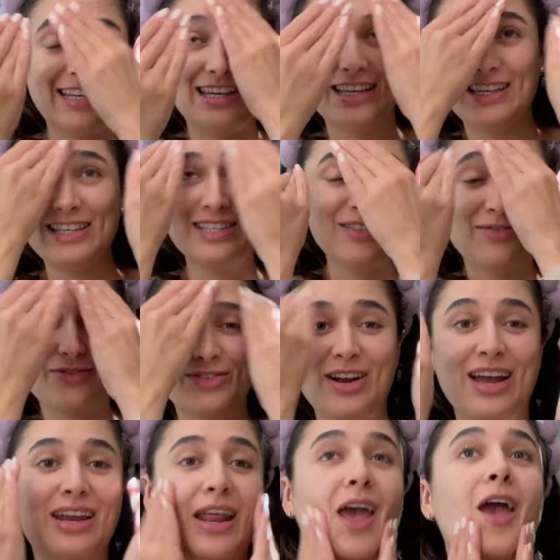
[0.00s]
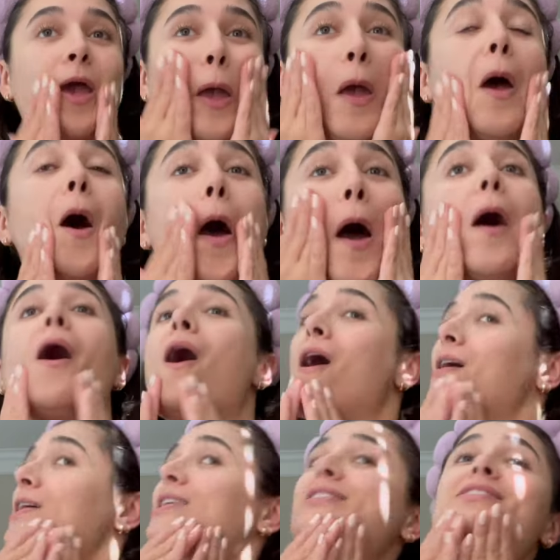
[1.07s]
It is Friday,
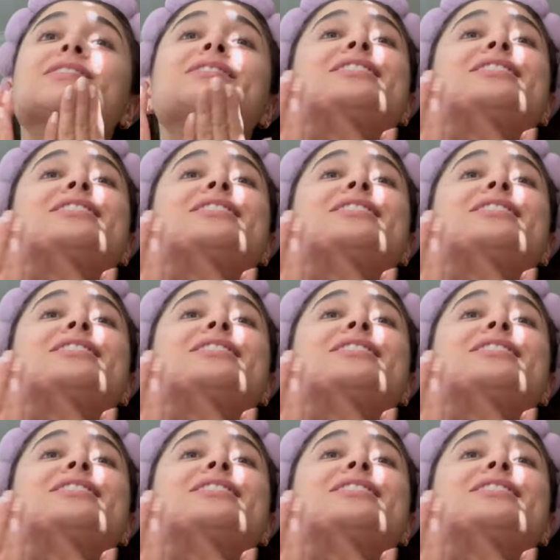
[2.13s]
August